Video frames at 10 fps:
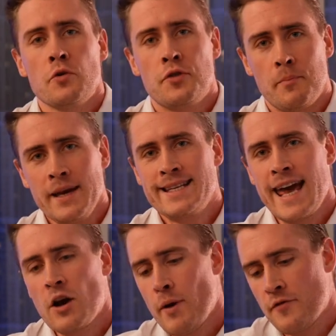the big
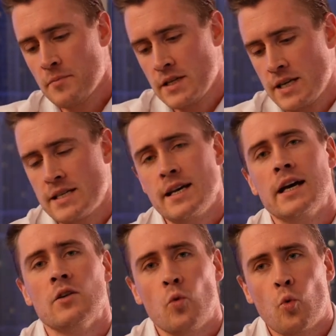takeaway from this is
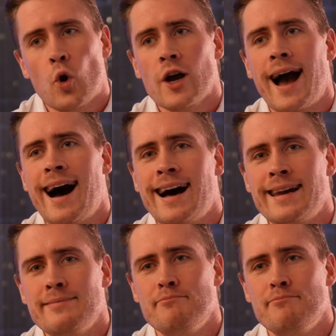that work on